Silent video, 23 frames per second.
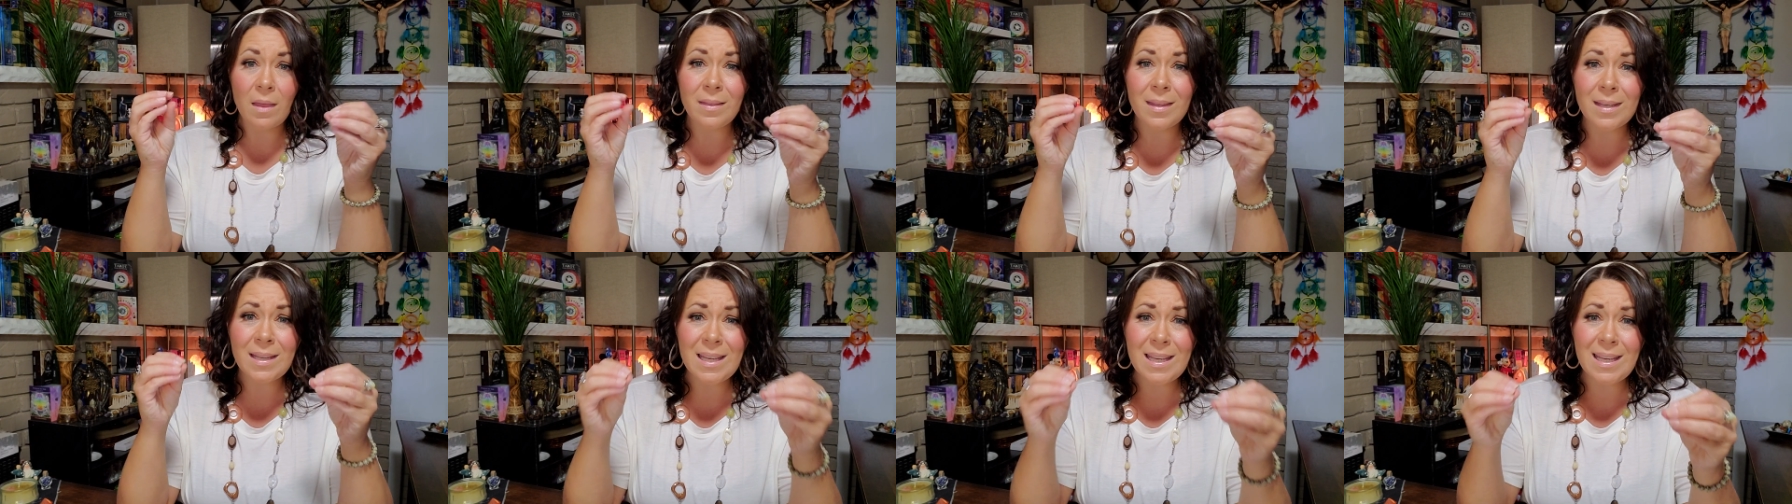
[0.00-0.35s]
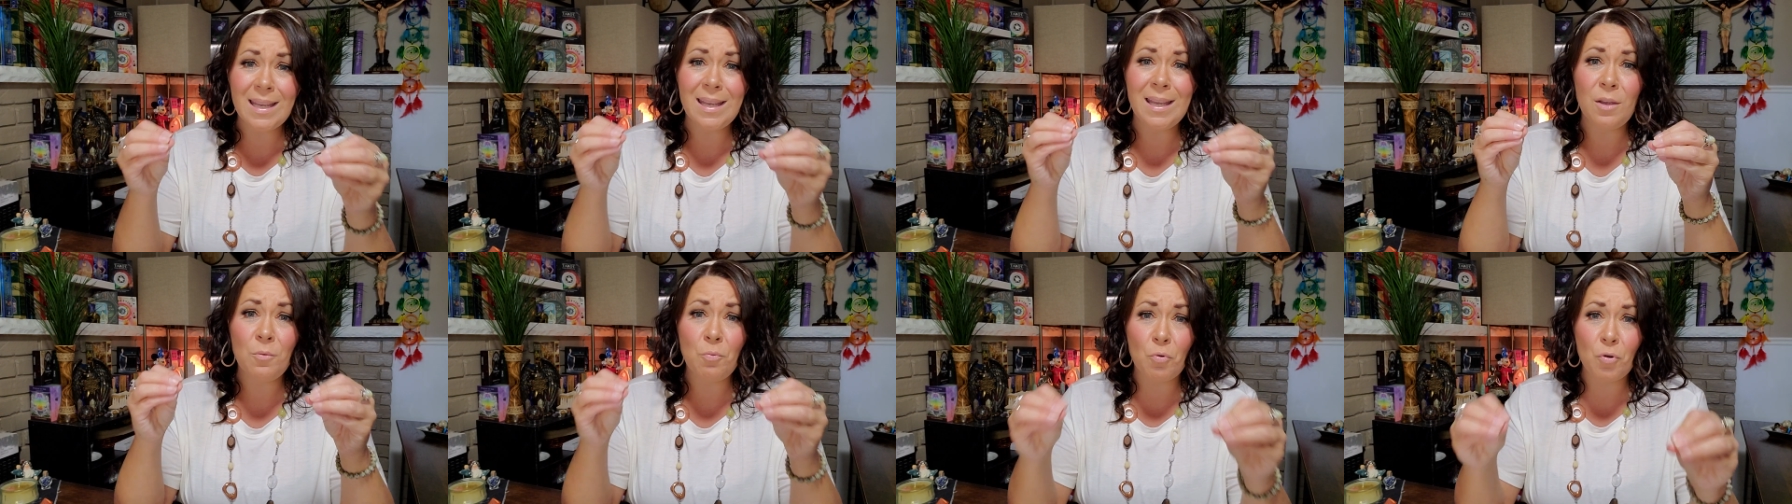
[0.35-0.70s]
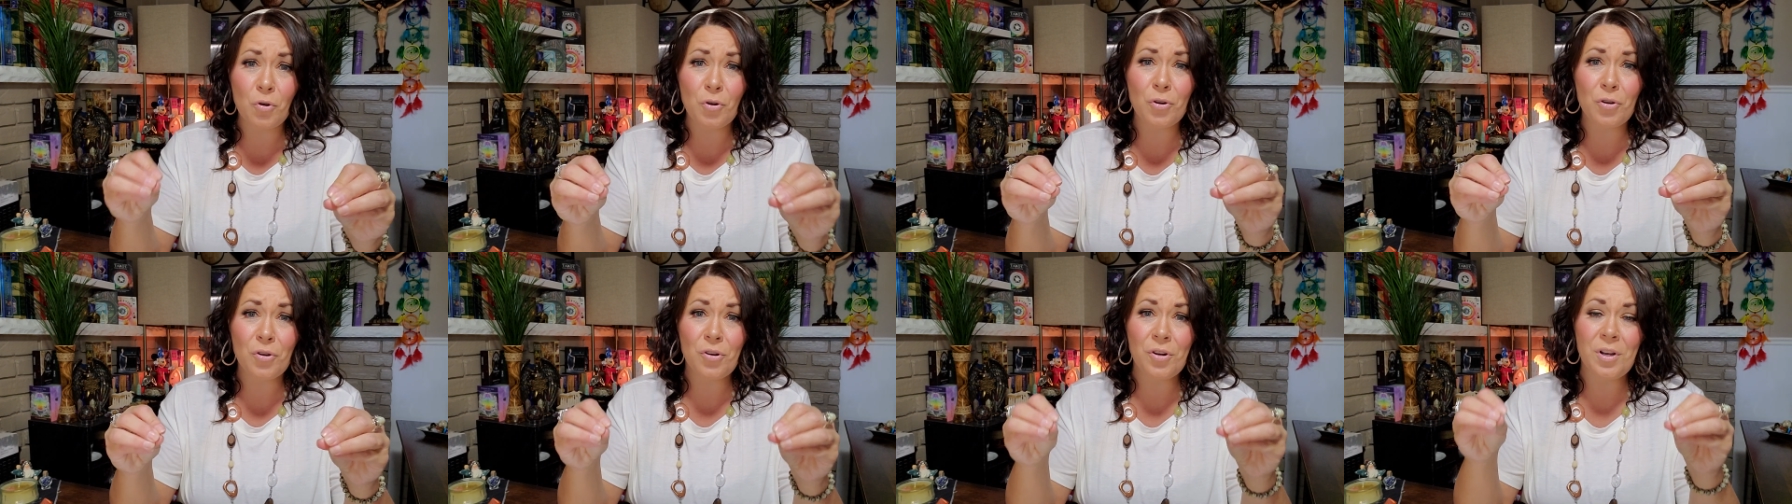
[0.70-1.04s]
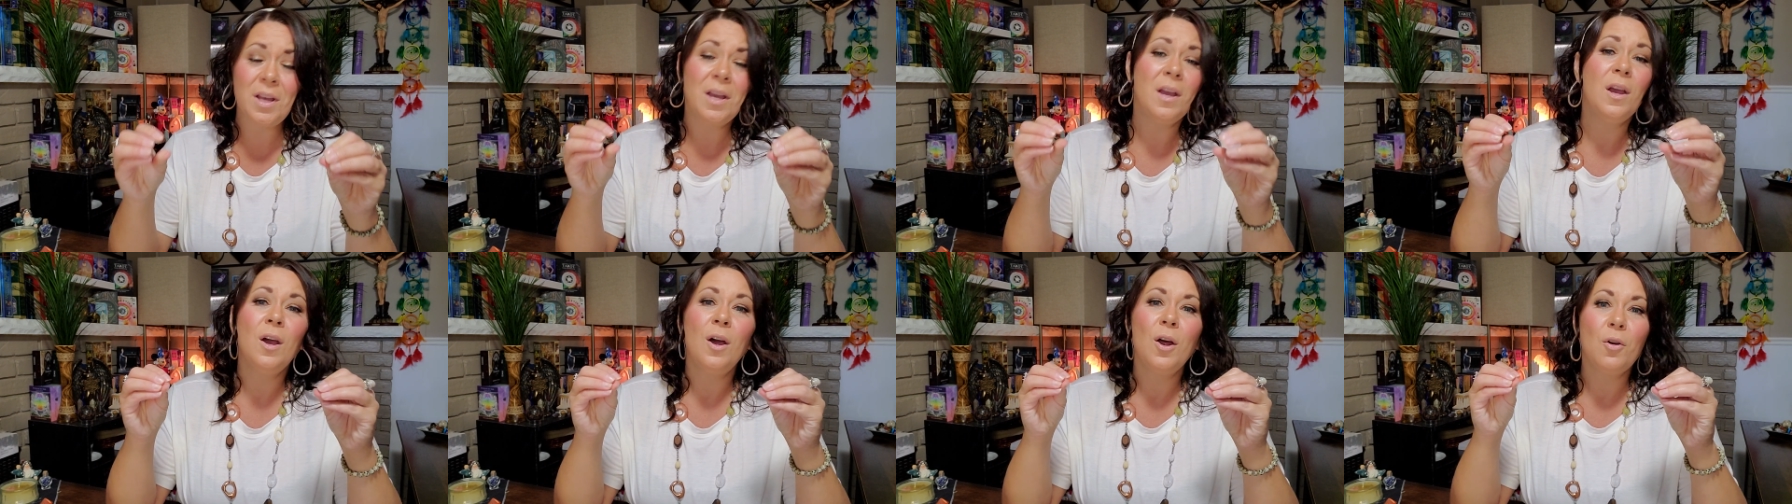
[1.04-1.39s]
The key word
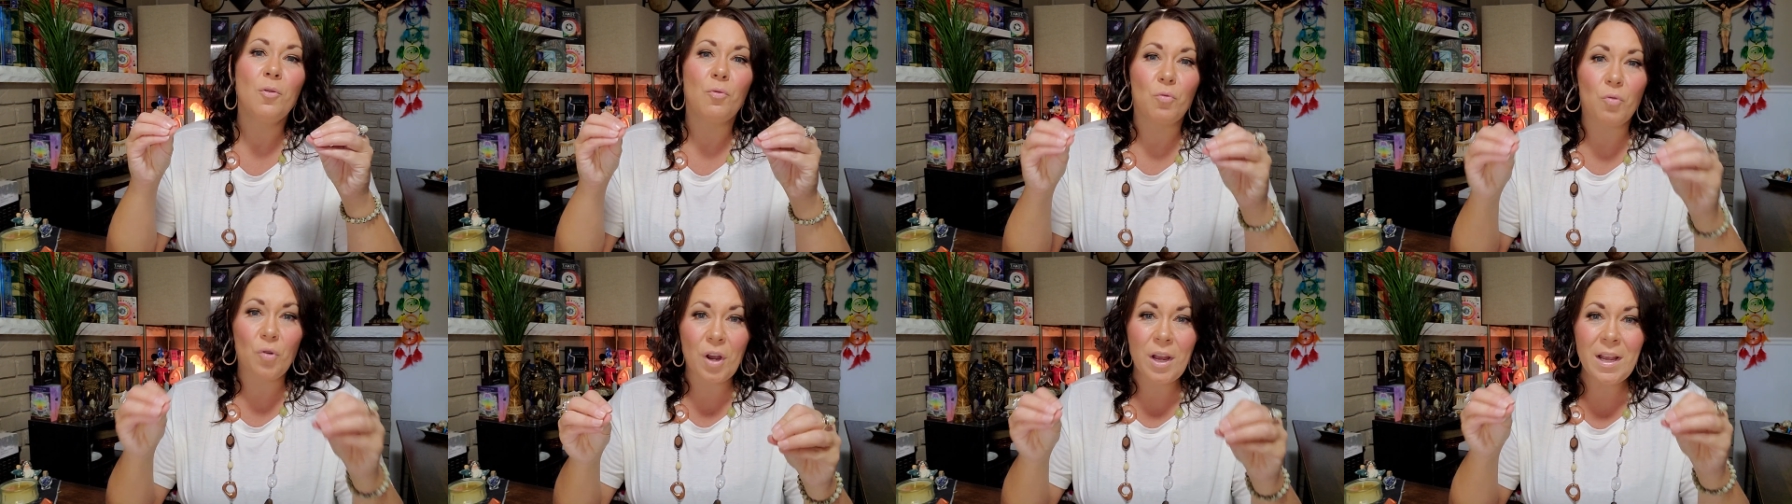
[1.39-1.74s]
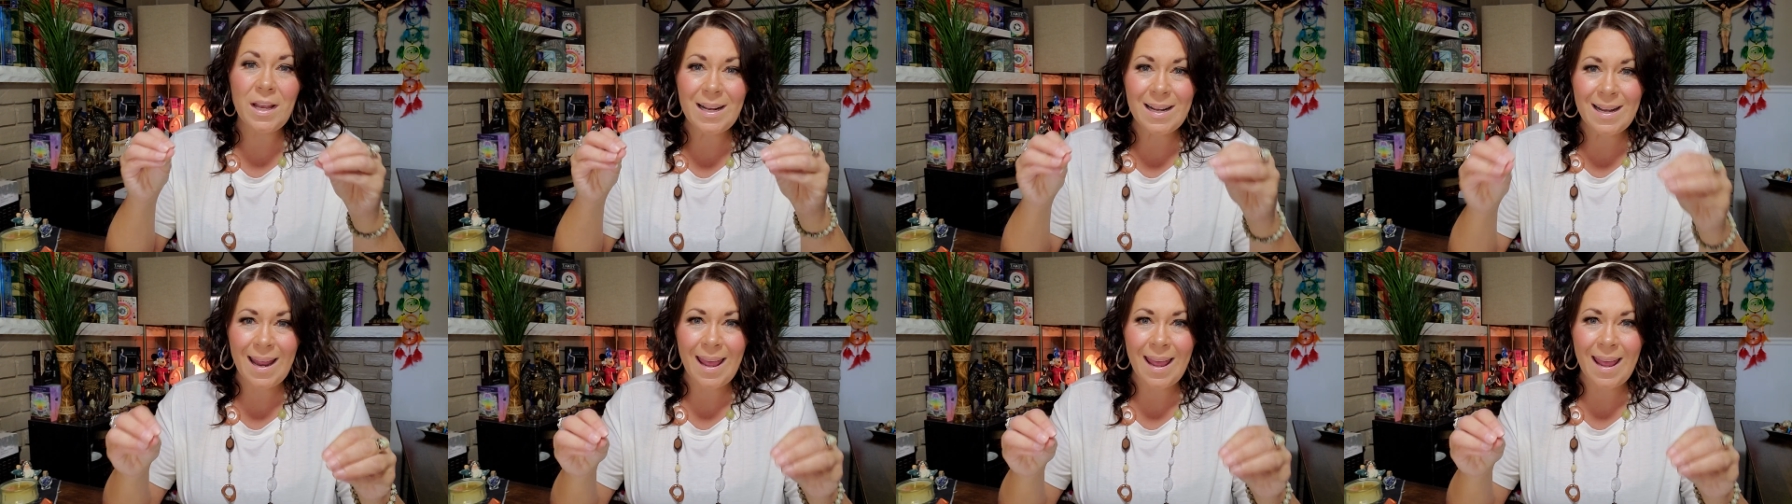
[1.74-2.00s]
right